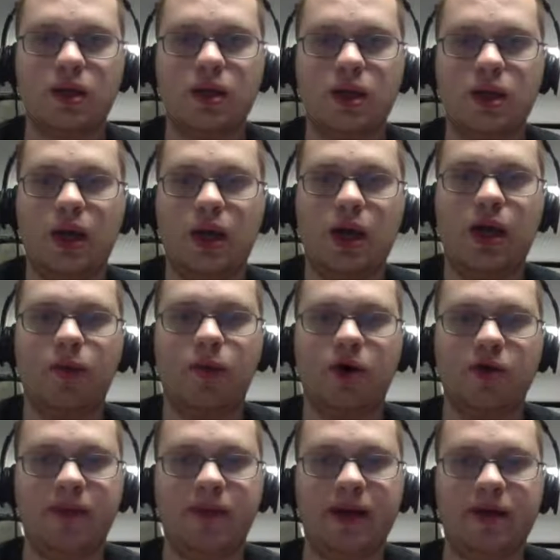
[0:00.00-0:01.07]
And
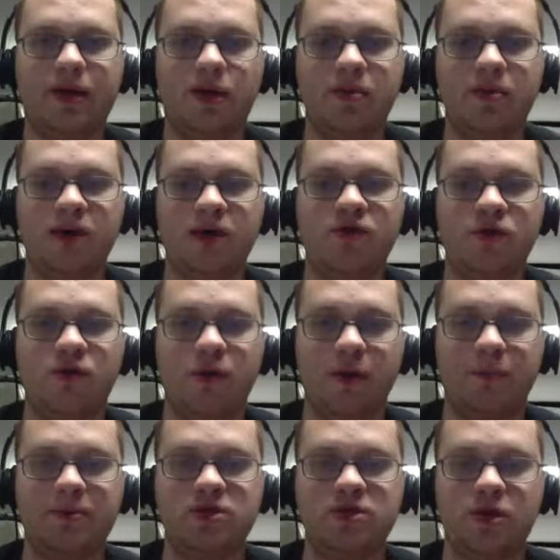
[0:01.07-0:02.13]
welcome back, everybody, to another
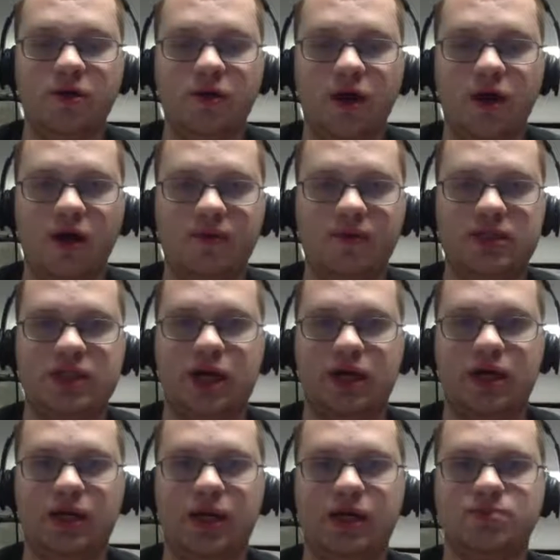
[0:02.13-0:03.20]
episode of the
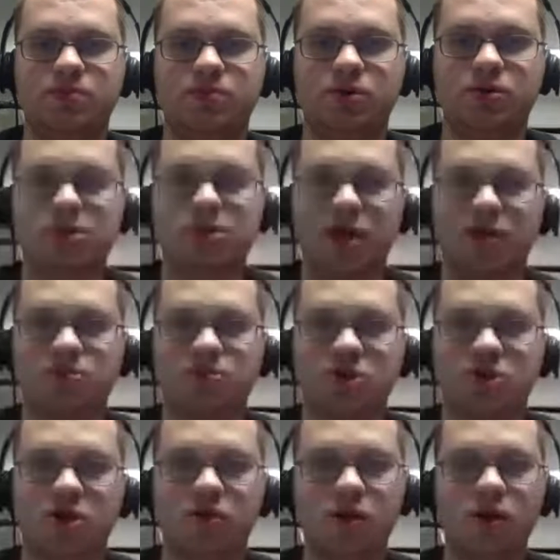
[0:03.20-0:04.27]
DoDcast Postgame
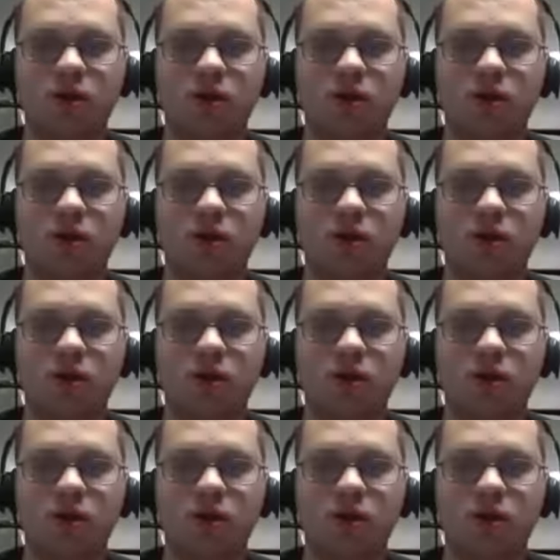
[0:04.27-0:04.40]
Show.